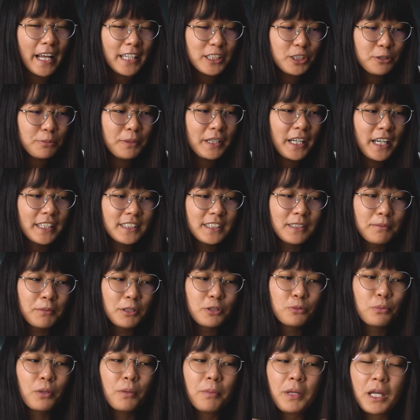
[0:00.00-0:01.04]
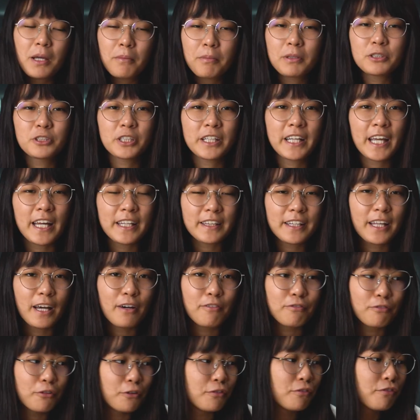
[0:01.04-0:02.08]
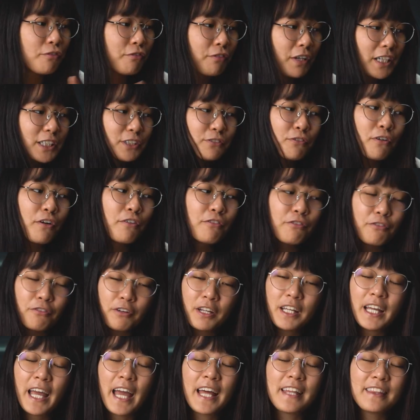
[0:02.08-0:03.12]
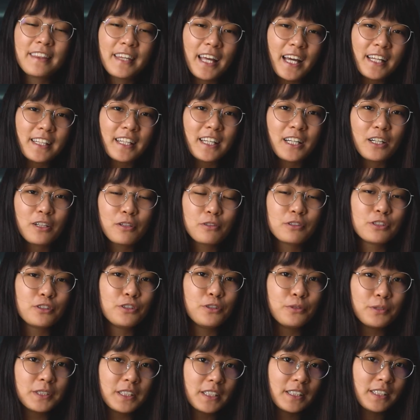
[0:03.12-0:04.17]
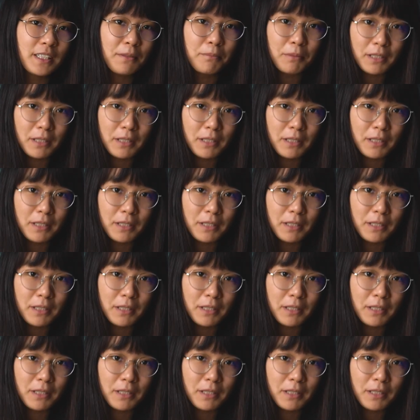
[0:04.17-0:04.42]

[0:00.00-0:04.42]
eligible customers will be able to get their phone fixed for free, and that includes users in